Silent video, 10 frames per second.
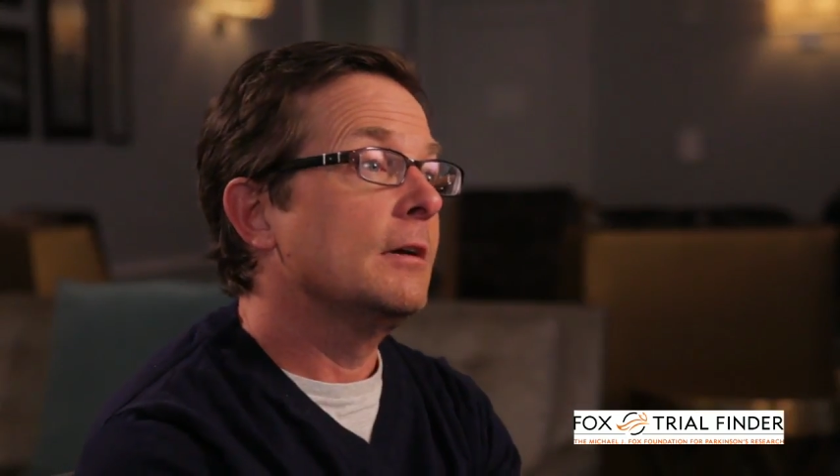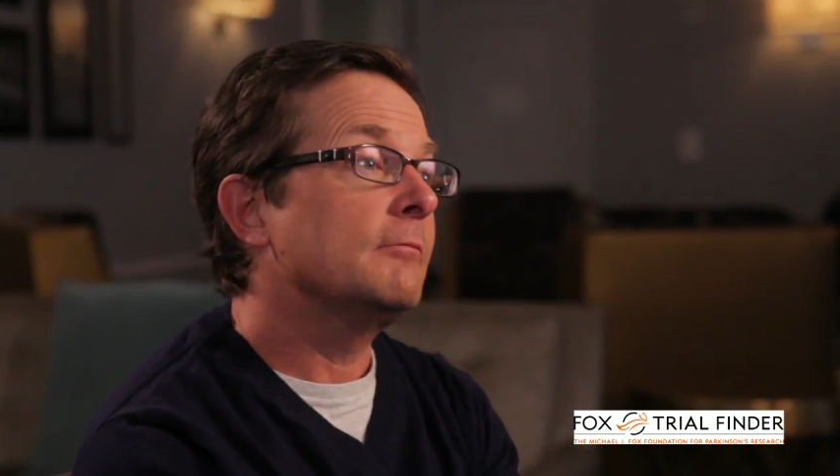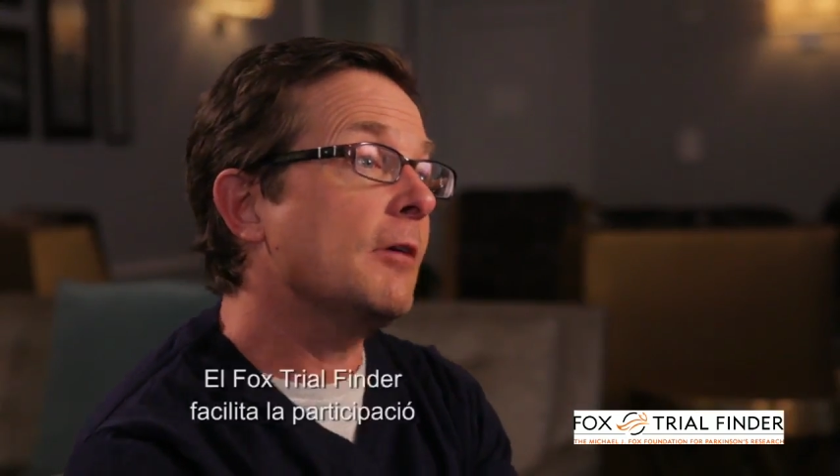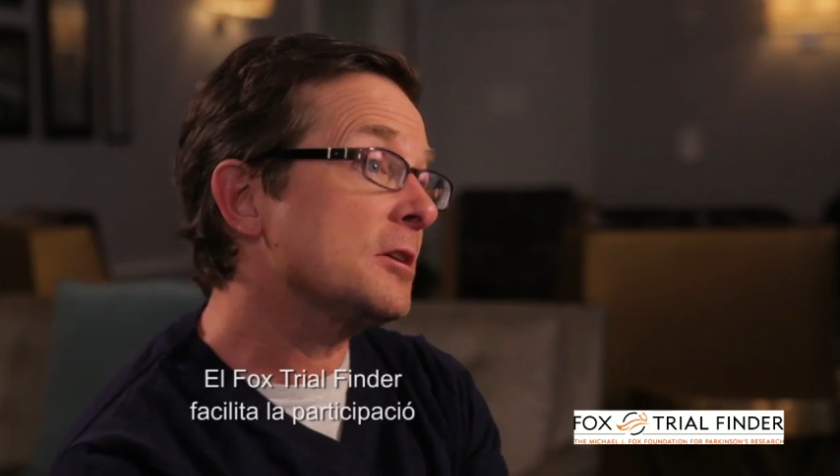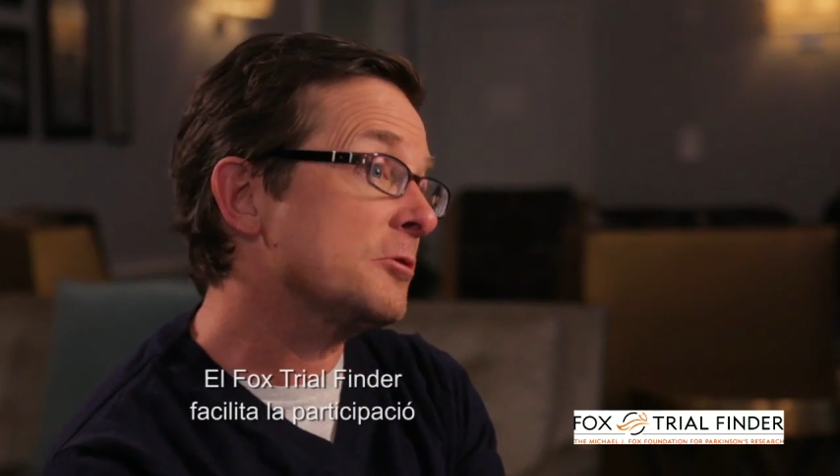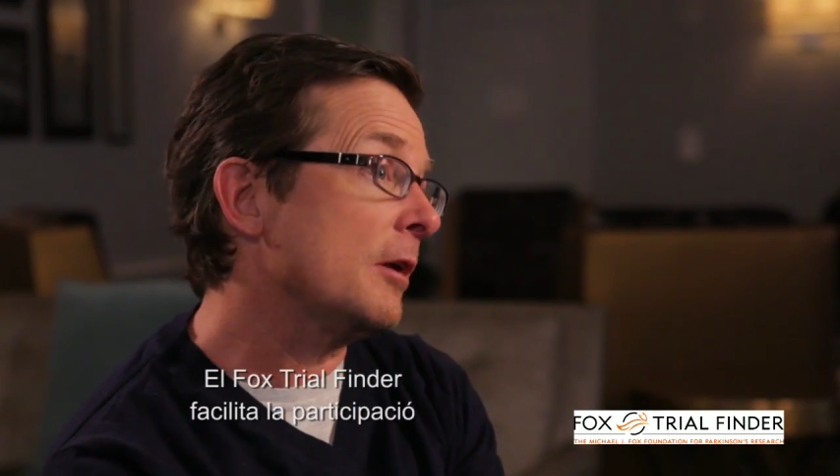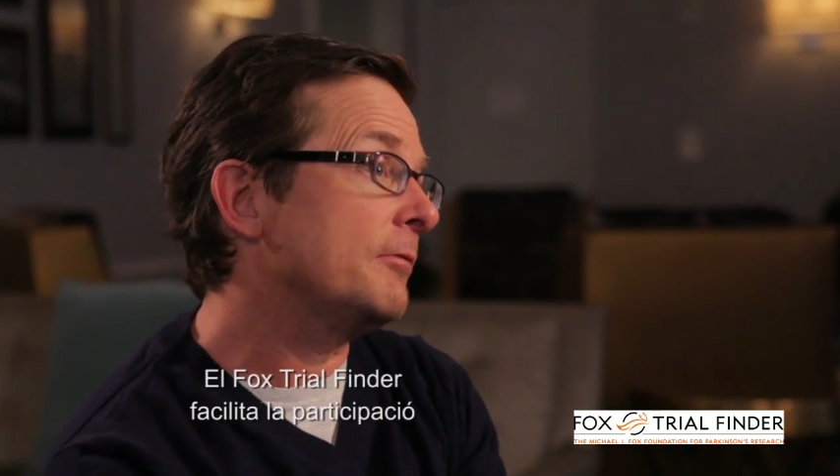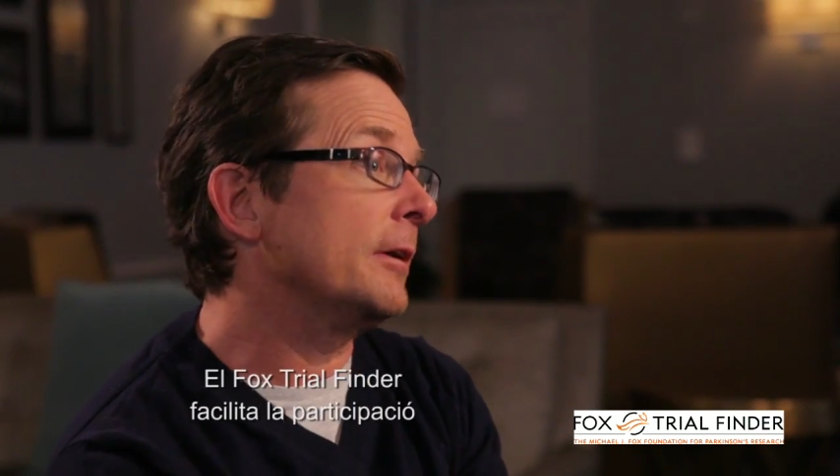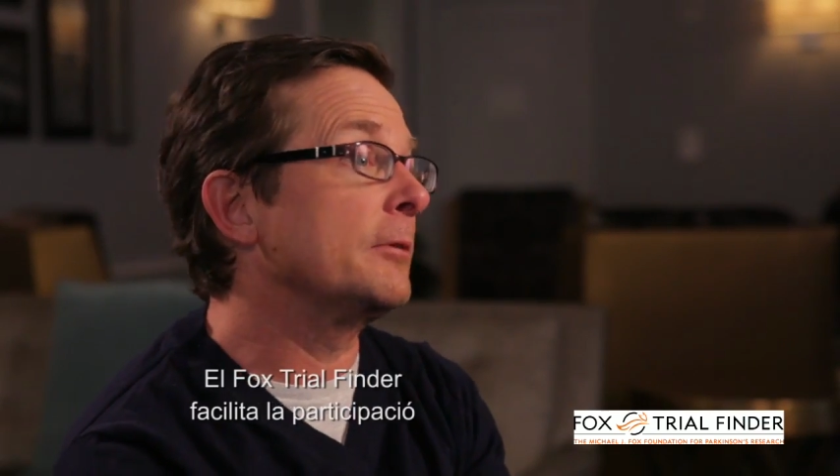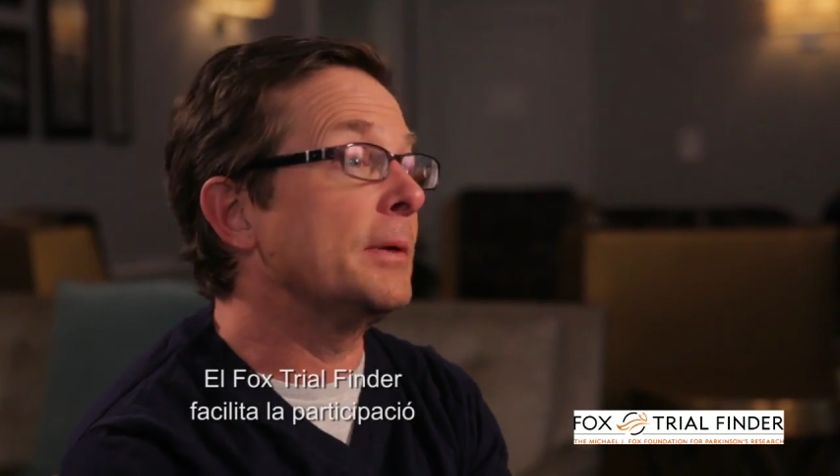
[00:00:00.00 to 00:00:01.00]
Fox Trial
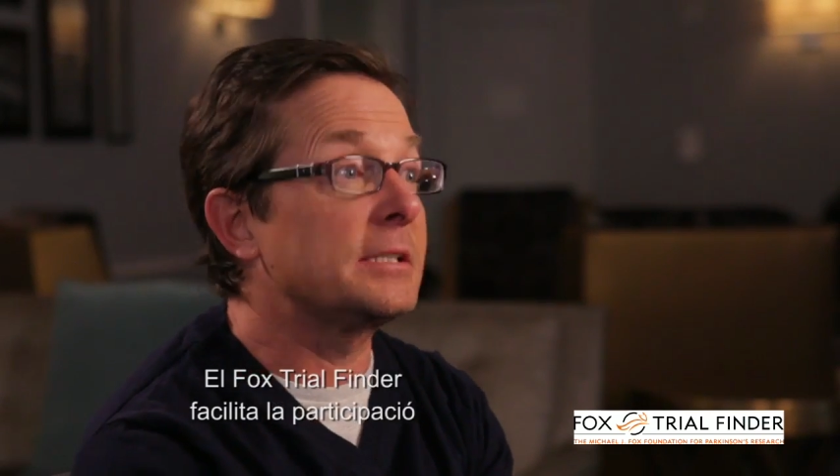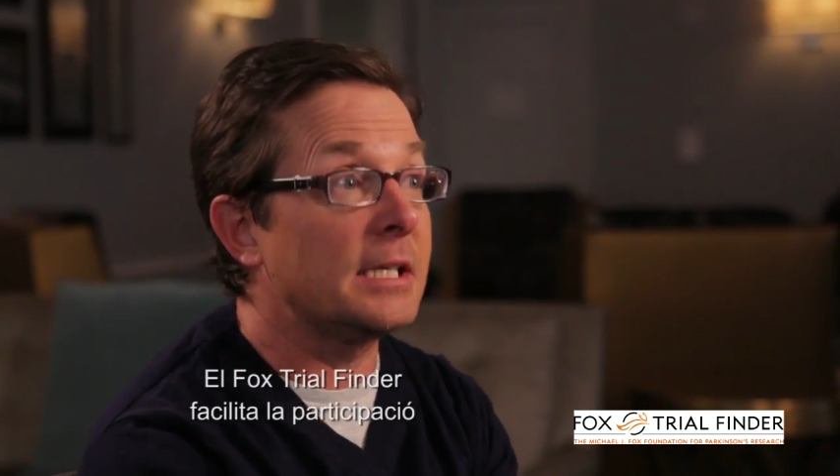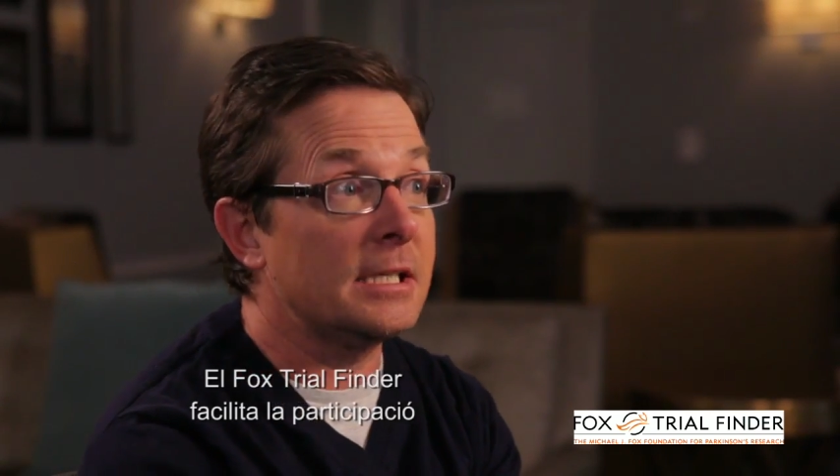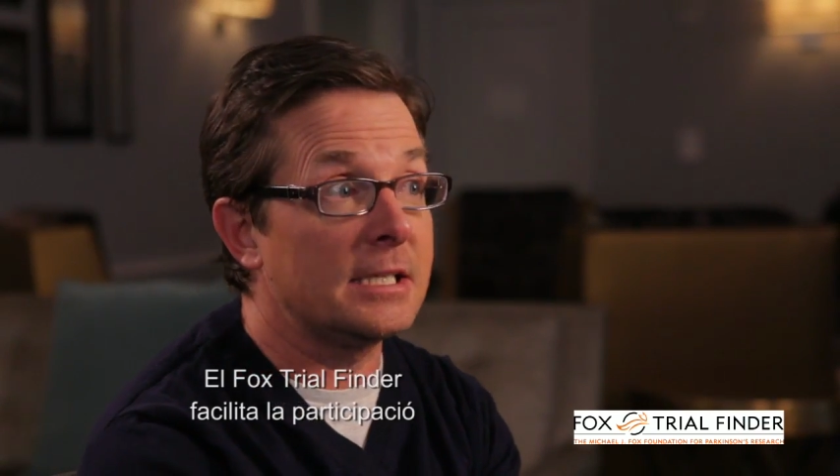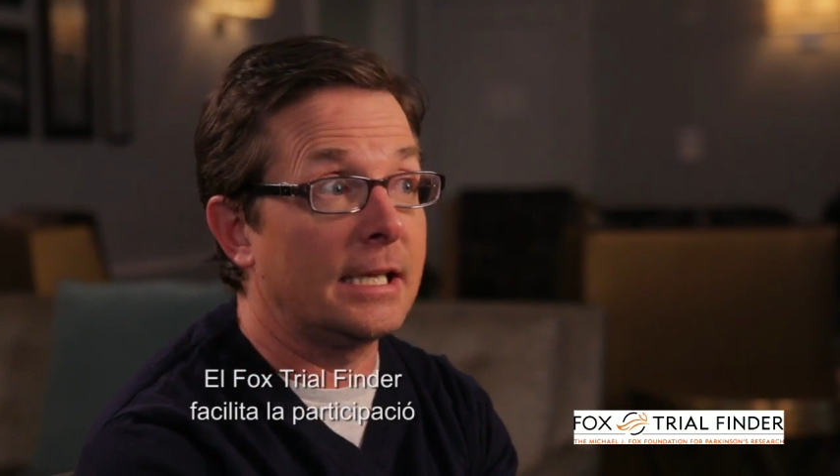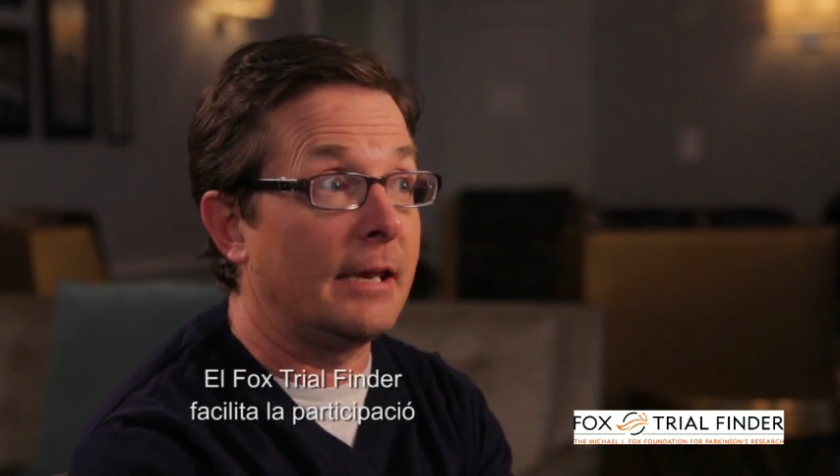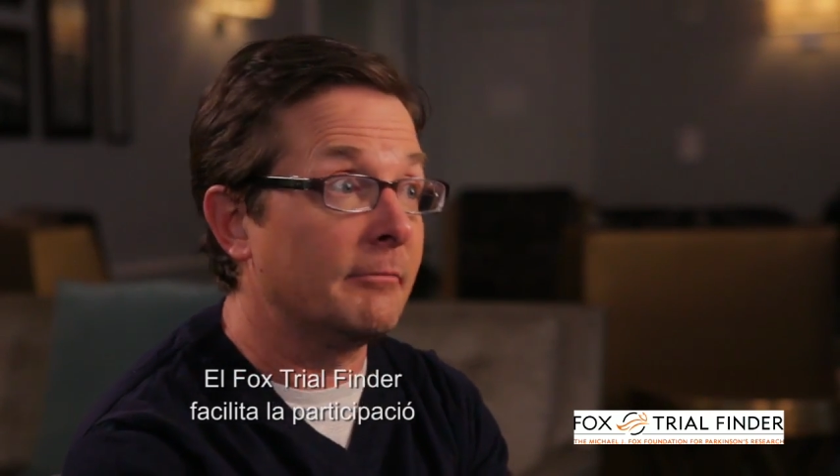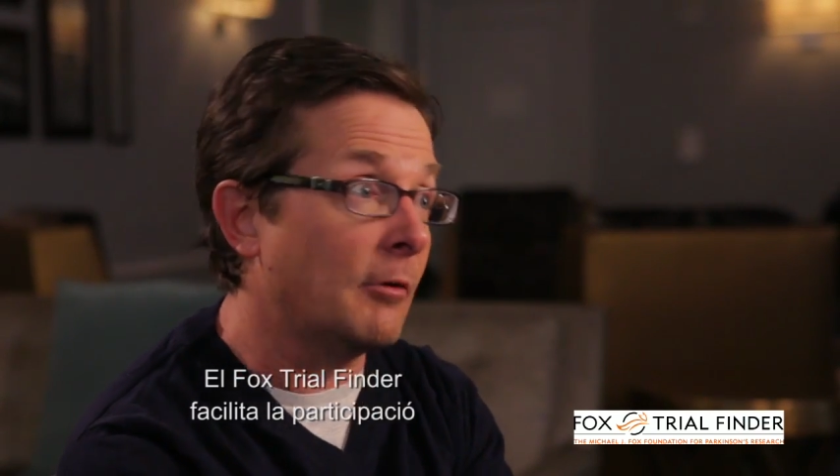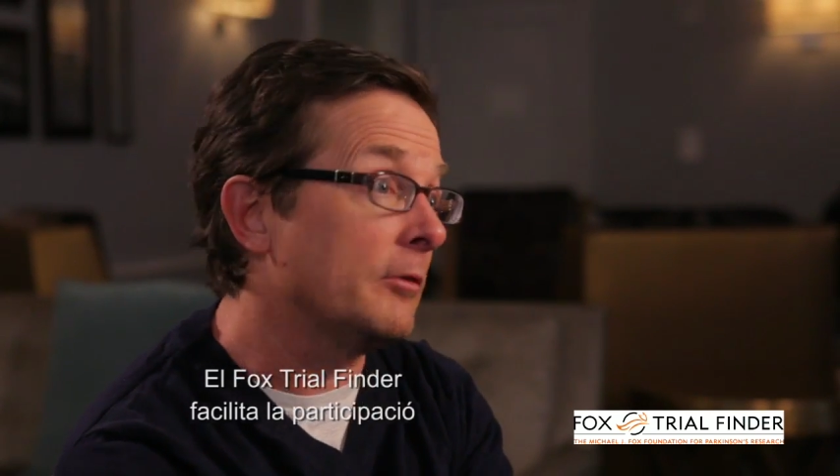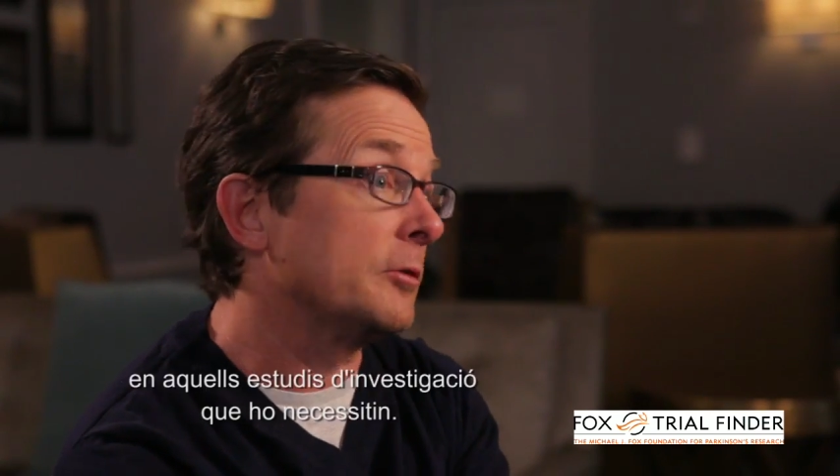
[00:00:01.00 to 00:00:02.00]
Finder makes it easy to get involved